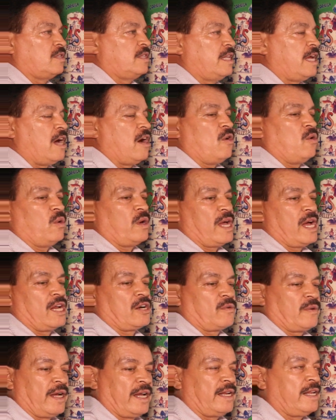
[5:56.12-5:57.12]
now we are
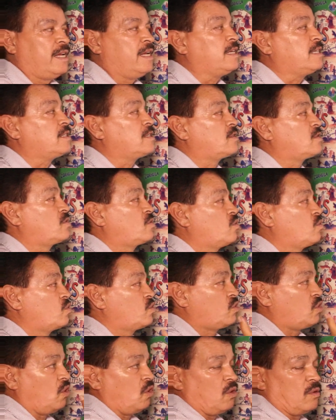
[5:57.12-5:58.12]
ready to
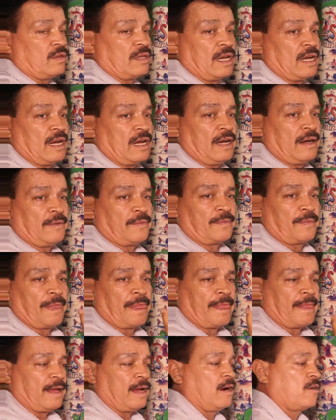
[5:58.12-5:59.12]
solve our
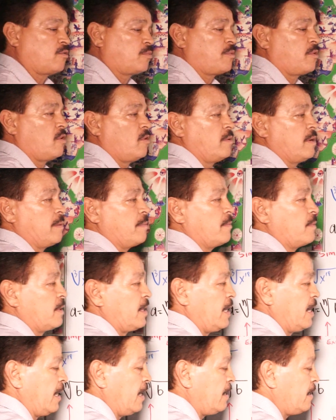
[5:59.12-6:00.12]
problem.
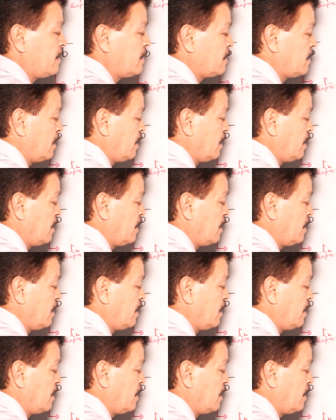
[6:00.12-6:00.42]
Okay,